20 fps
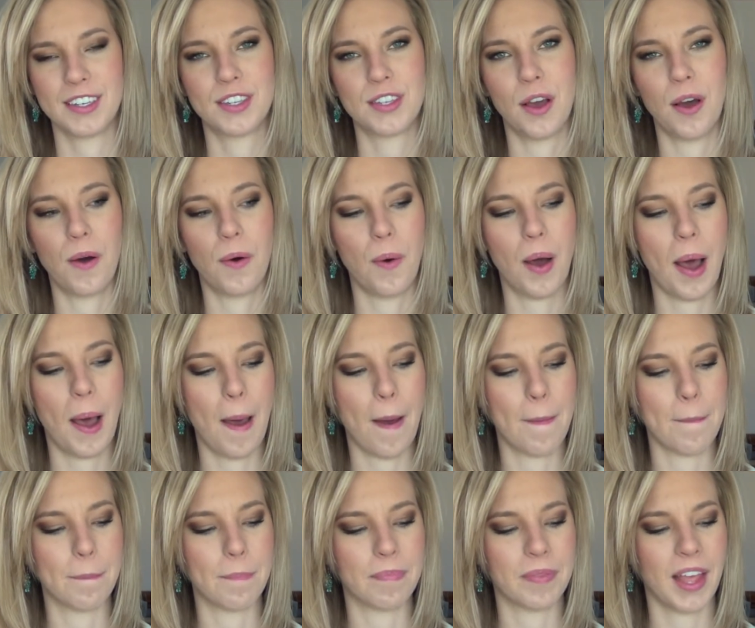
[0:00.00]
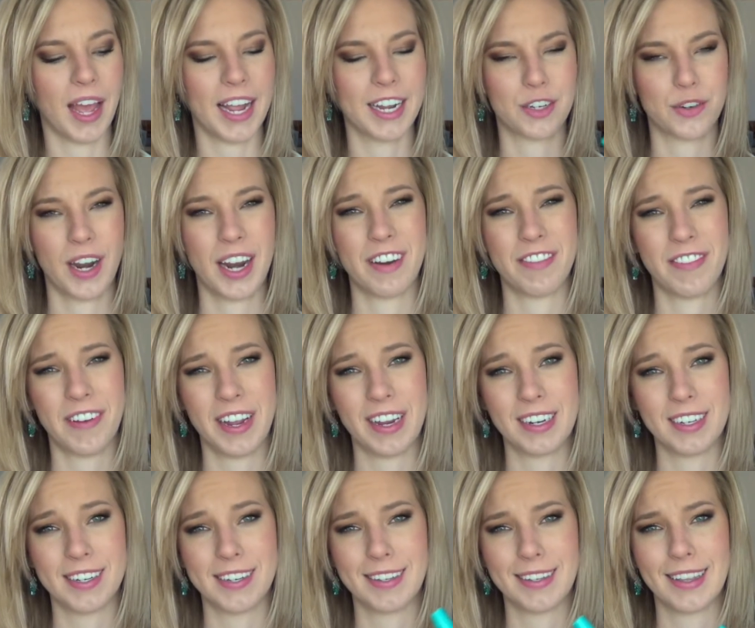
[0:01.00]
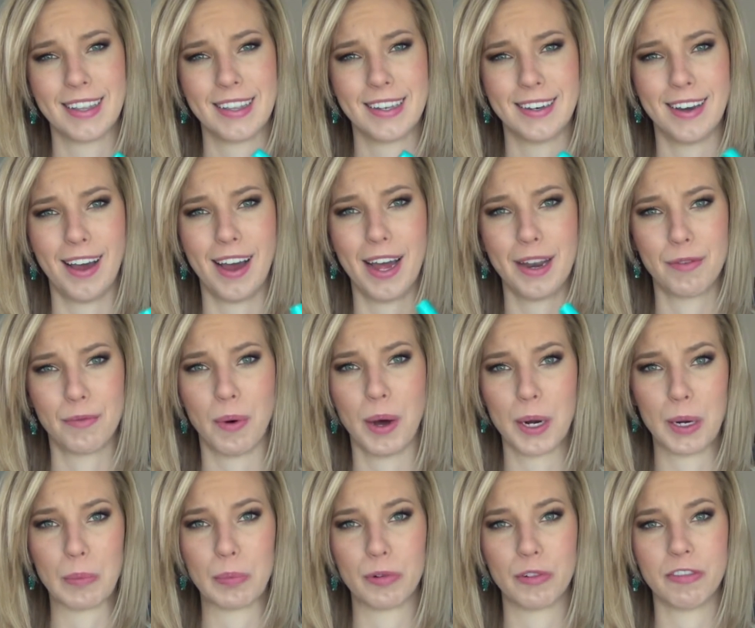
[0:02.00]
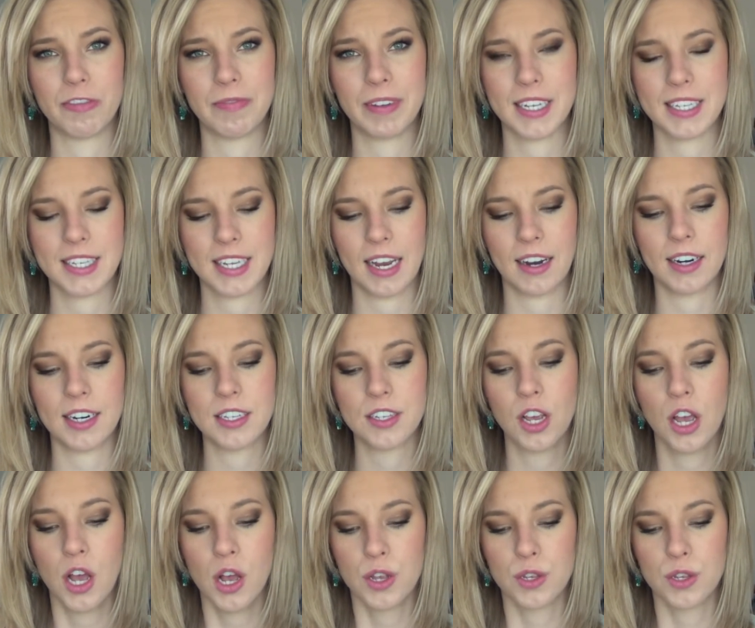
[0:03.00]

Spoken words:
So I try to find not waterproof mascaras.